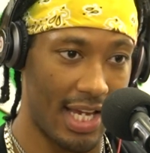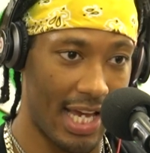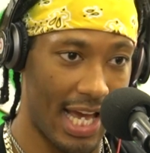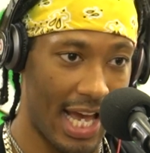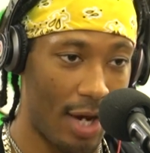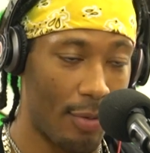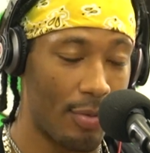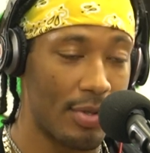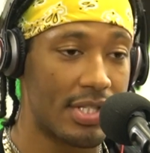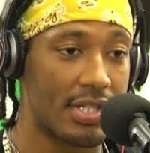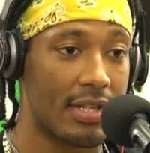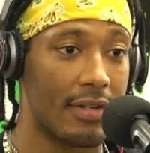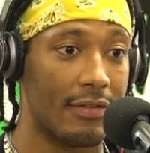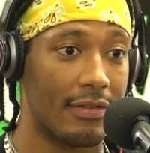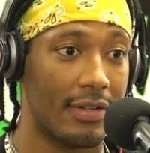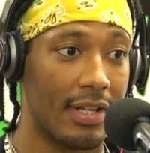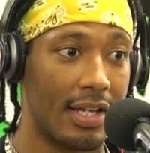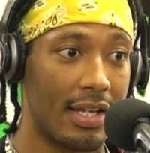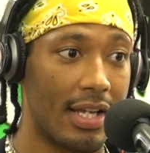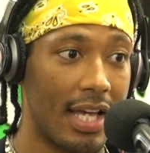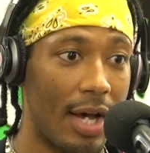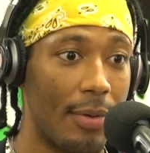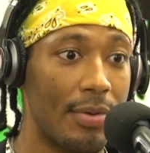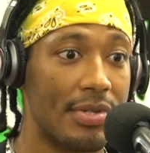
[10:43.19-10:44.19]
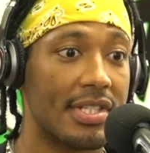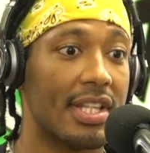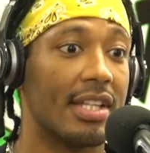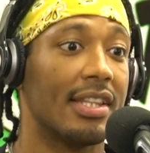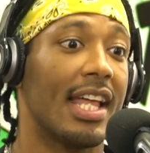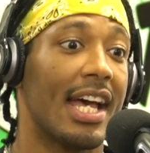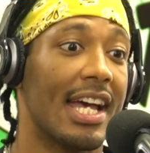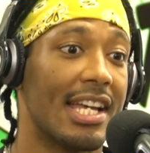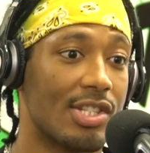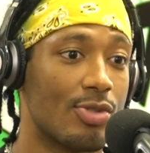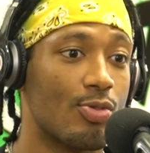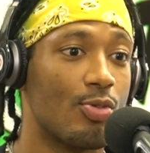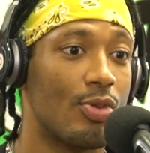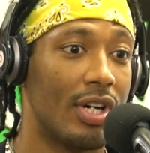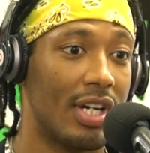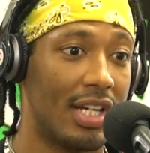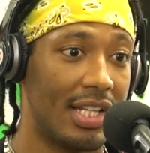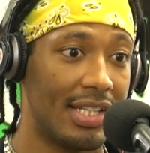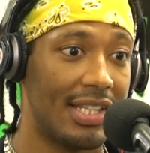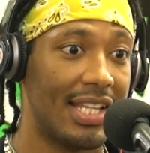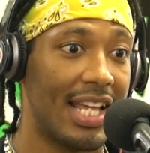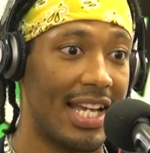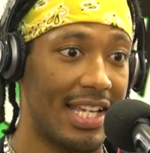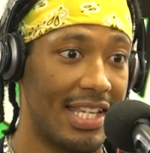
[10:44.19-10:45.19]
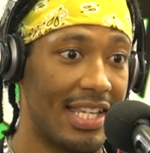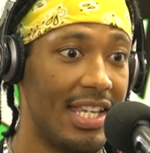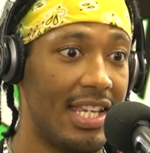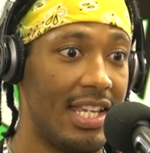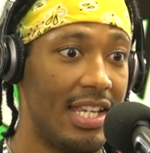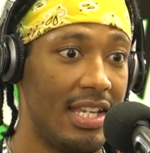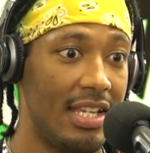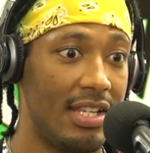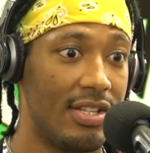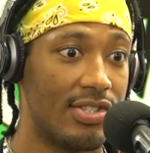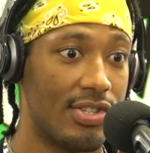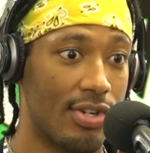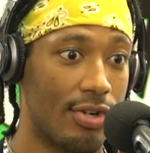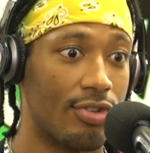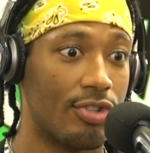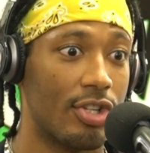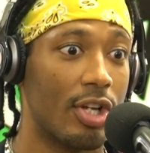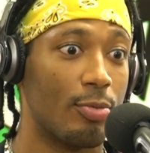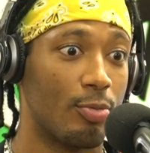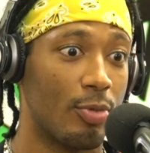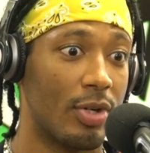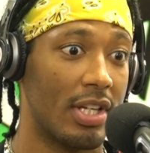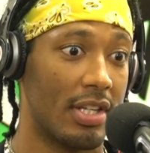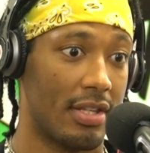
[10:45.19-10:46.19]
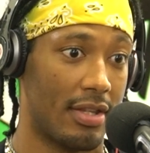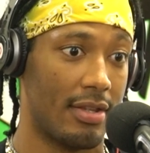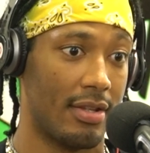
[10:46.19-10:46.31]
I was the last one that he turned up with.